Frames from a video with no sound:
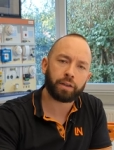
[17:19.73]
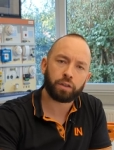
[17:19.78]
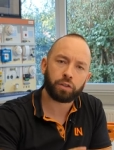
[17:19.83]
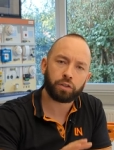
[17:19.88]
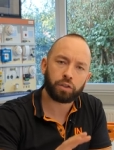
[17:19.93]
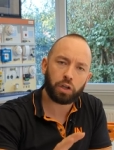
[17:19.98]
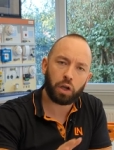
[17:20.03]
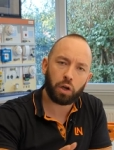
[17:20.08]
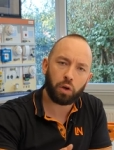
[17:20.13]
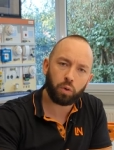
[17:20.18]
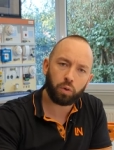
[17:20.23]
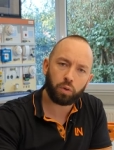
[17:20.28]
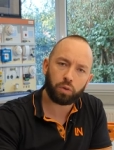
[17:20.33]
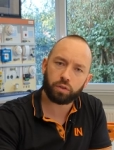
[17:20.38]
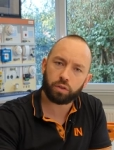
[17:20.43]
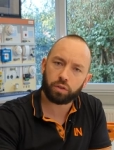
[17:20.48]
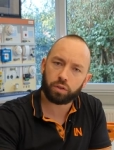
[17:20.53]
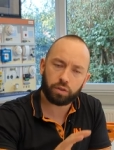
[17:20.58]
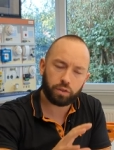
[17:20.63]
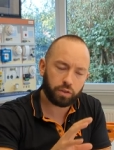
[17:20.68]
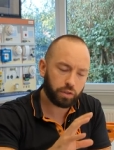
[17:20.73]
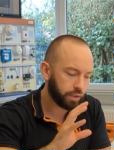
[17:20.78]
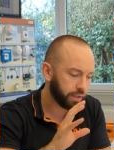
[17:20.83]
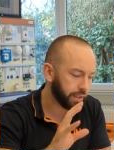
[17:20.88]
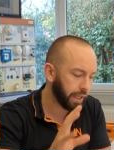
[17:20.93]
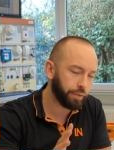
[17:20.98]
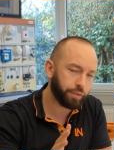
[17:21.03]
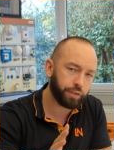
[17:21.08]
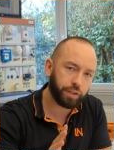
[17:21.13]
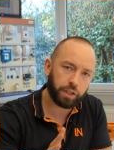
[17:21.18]
No
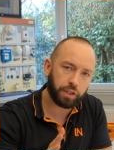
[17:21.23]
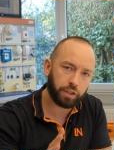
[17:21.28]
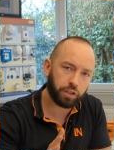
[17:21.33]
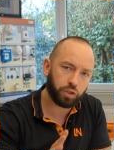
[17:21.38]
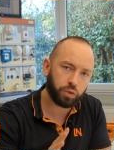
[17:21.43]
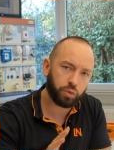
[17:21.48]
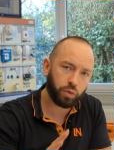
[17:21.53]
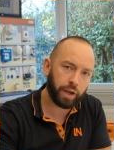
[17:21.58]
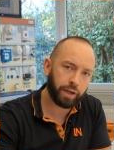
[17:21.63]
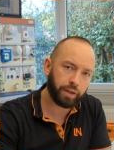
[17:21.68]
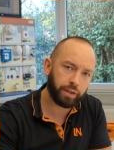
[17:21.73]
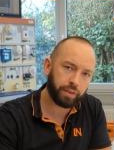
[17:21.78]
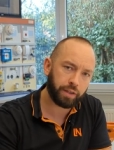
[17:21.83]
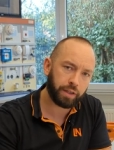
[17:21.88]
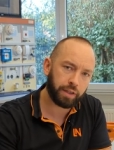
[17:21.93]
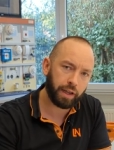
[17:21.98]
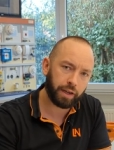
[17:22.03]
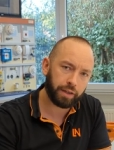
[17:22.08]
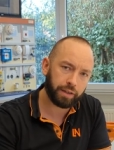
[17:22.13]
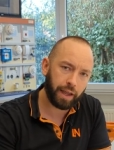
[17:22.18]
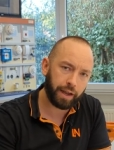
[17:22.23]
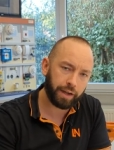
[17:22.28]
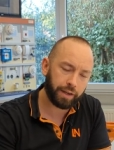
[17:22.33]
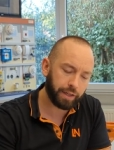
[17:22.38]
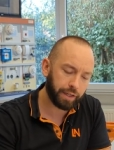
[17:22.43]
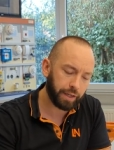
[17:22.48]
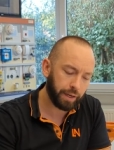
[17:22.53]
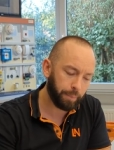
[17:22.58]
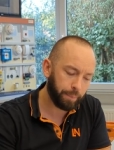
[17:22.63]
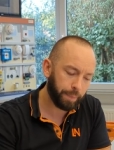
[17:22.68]
safety issue or anything like that
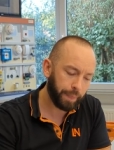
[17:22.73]
here.